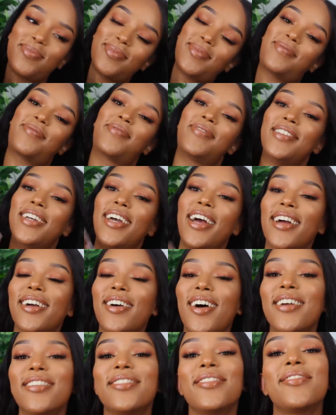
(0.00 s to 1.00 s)
I
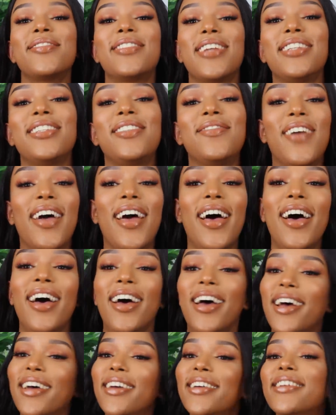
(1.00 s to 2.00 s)
can't stop touching my
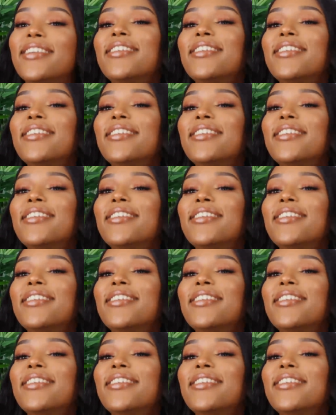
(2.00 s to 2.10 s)
hair.